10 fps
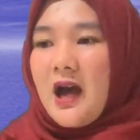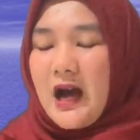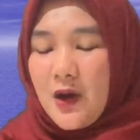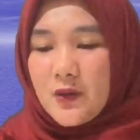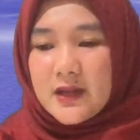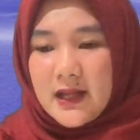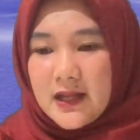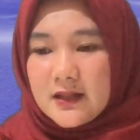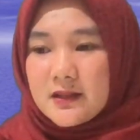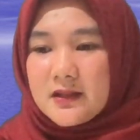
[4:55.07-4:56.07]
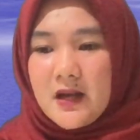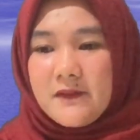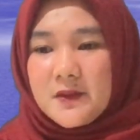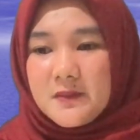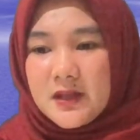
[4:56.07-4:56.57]
How can
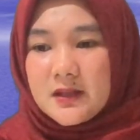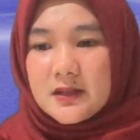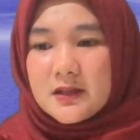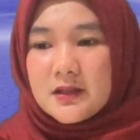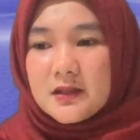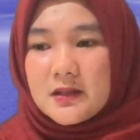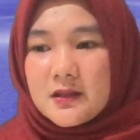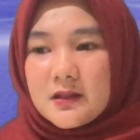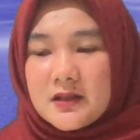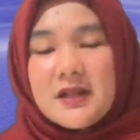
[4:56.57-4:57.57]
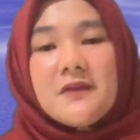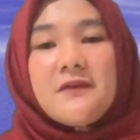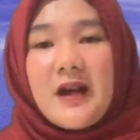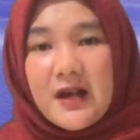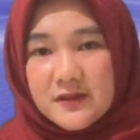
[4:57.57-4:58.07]
government
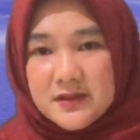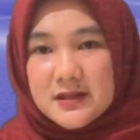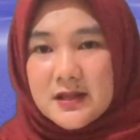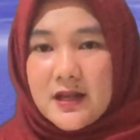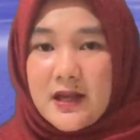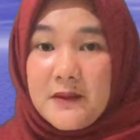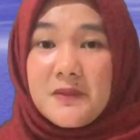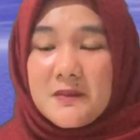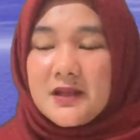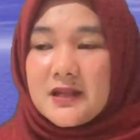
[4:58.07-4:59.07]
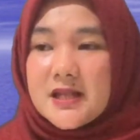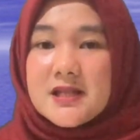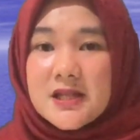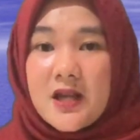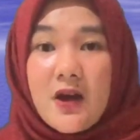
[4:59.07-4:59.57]
give us
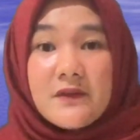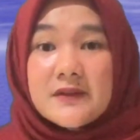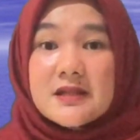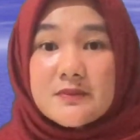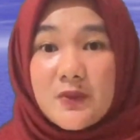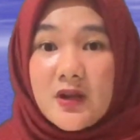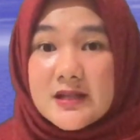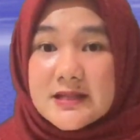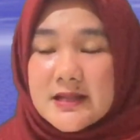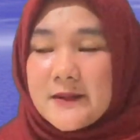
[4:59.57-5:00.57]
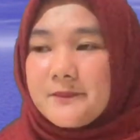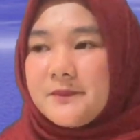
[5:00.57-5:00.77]
implementation of this policy?